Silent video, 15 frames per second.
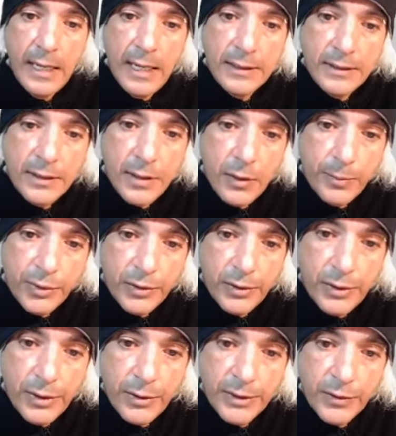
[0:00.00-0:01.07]
And so
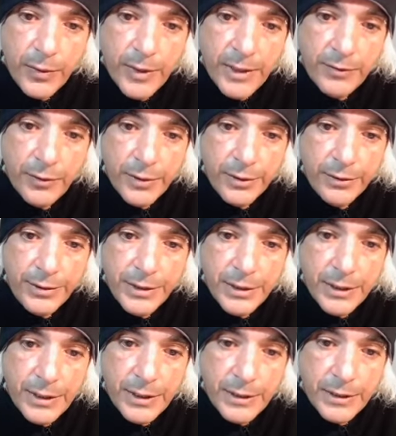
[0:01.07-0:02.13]
Pluto at 24 degrees,
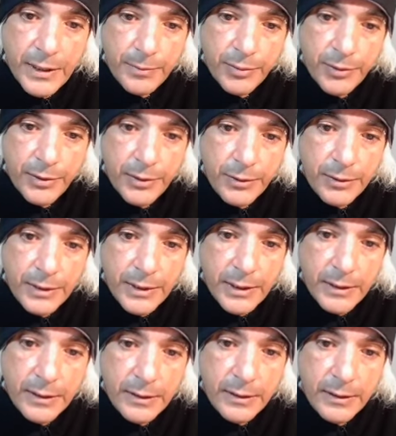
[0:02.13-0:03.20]
you're going to see Pluto's
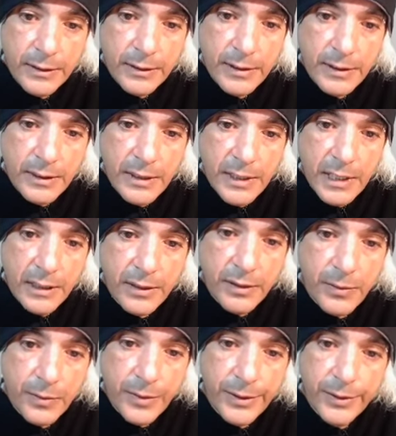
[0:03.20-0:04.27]
going to sneak
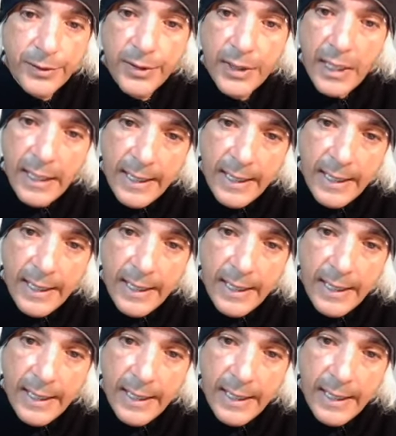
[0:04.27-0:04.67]
through.